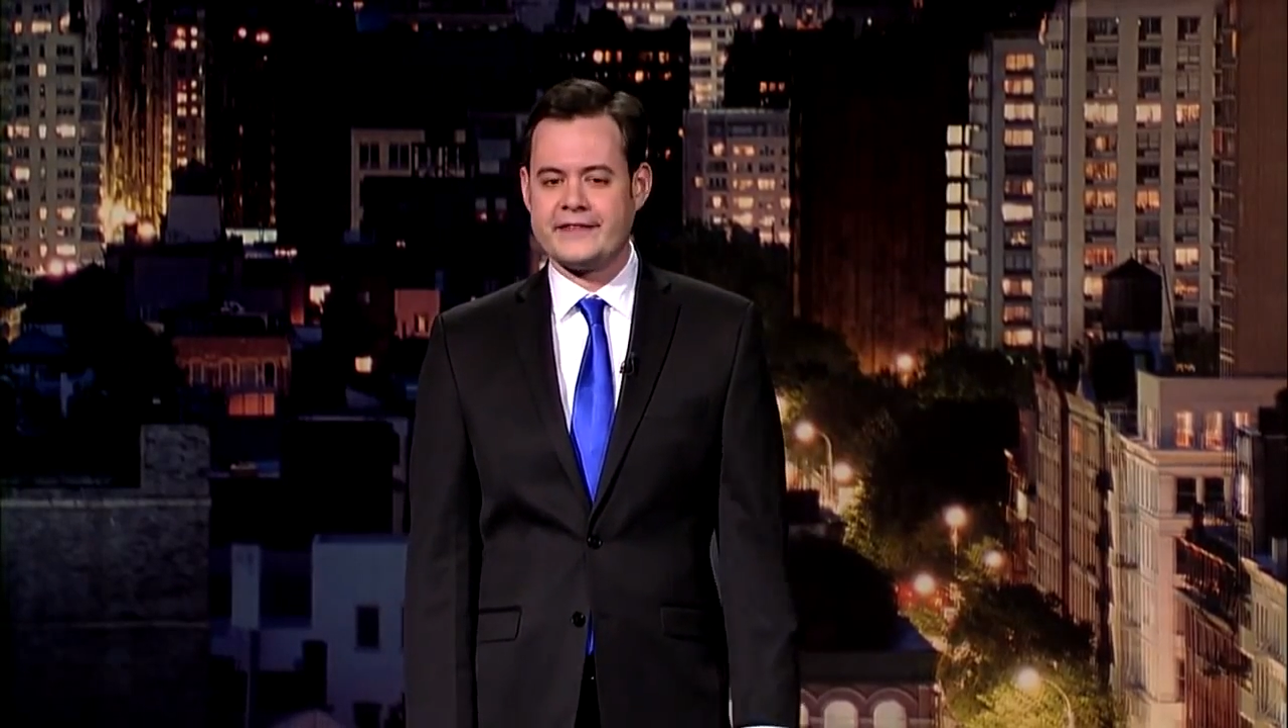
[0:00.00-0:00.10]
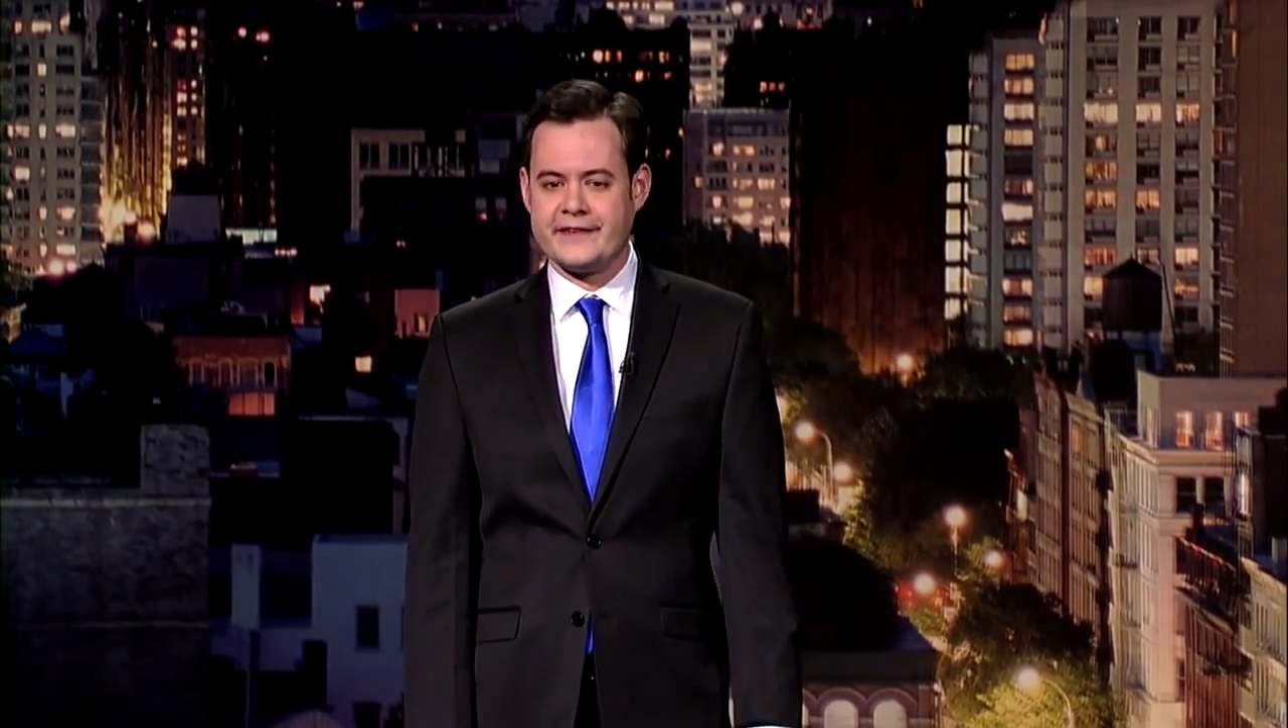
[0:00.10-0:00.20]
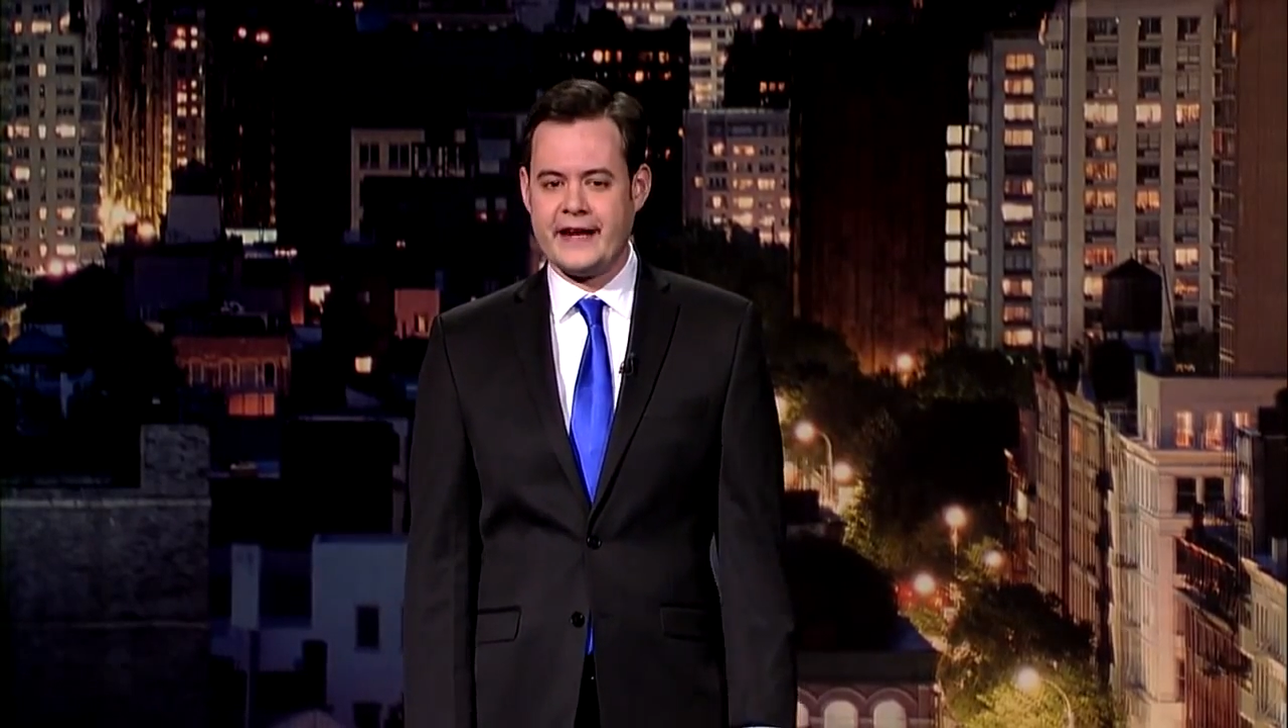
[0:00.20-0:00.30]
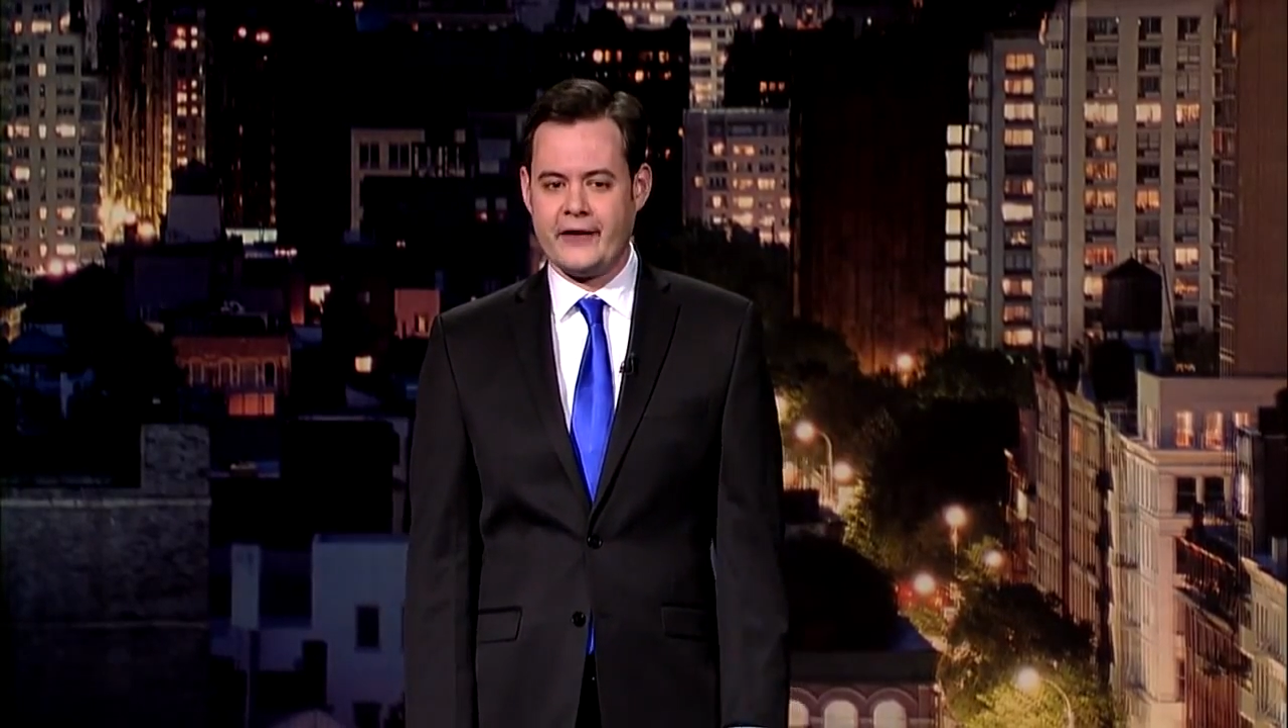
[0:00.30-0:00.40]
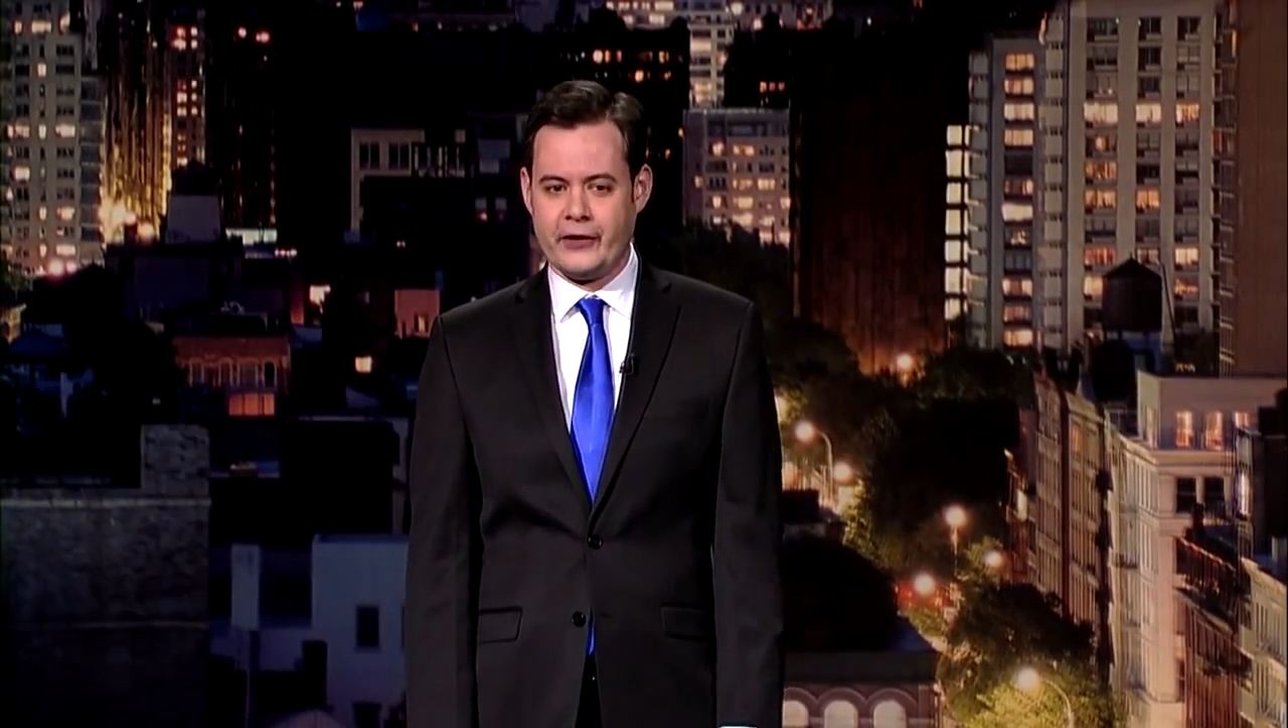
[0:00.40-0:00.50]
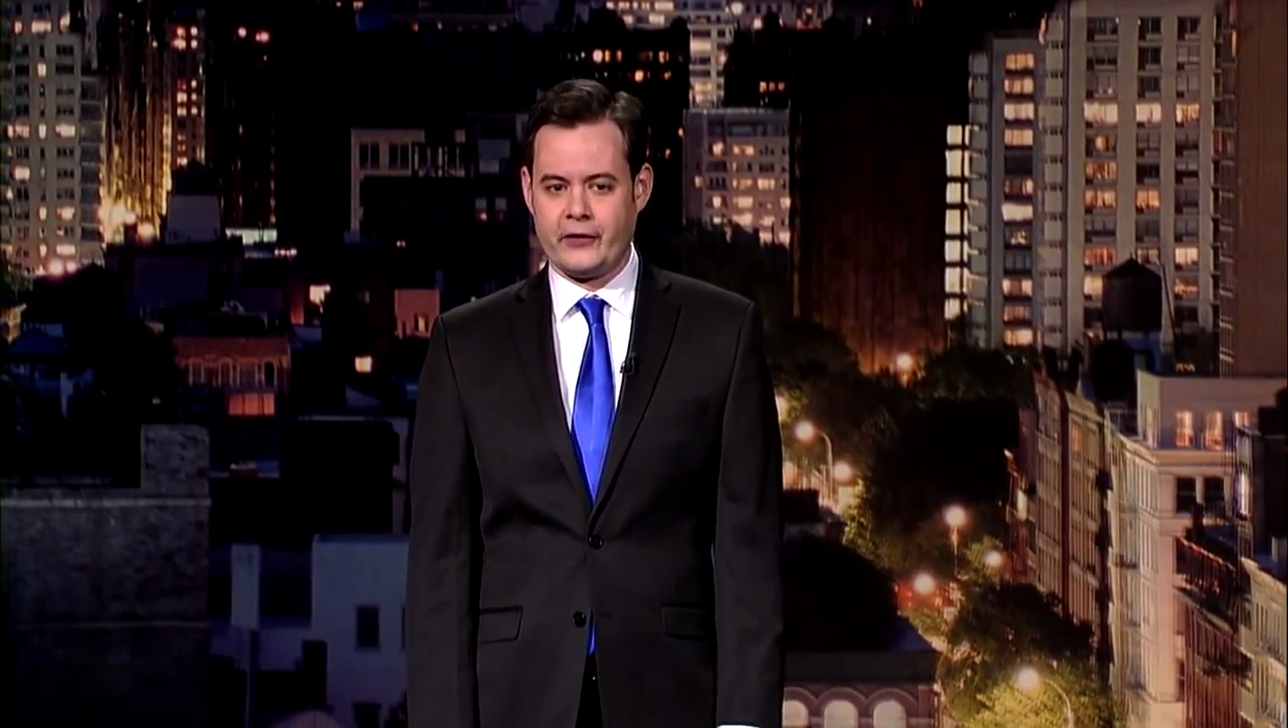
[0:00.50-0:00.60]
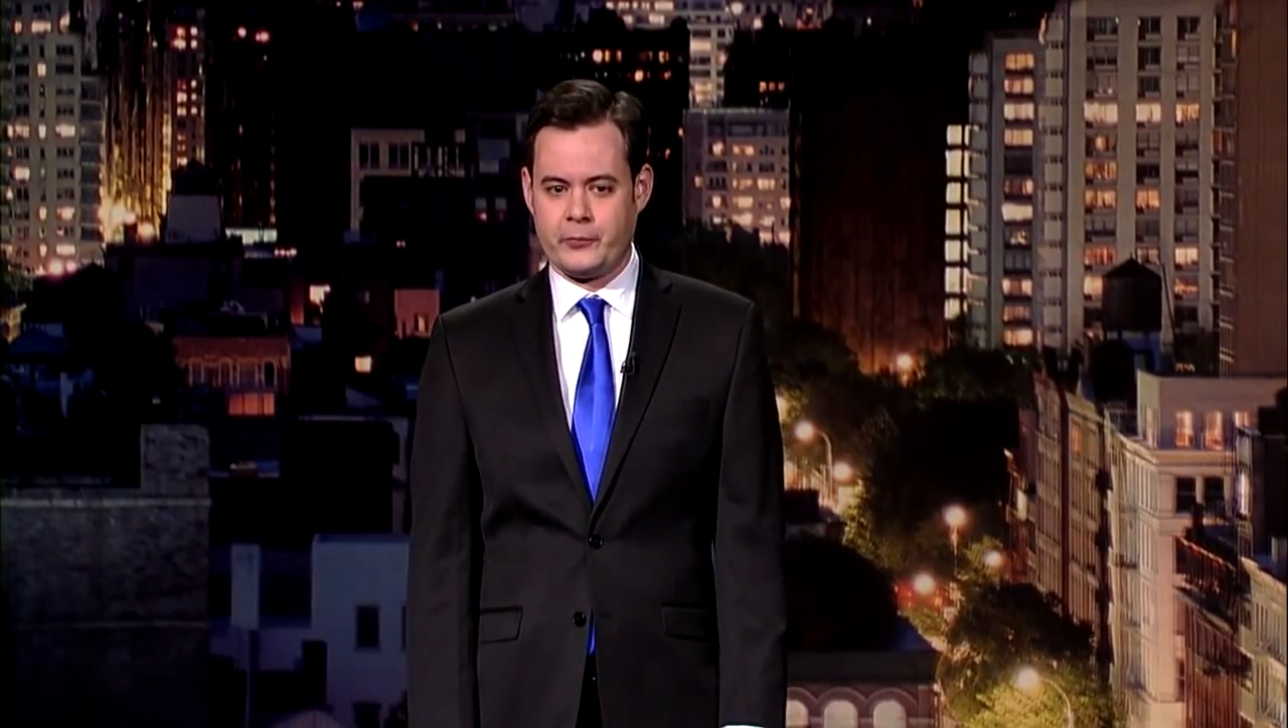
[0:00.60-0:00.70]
scenario,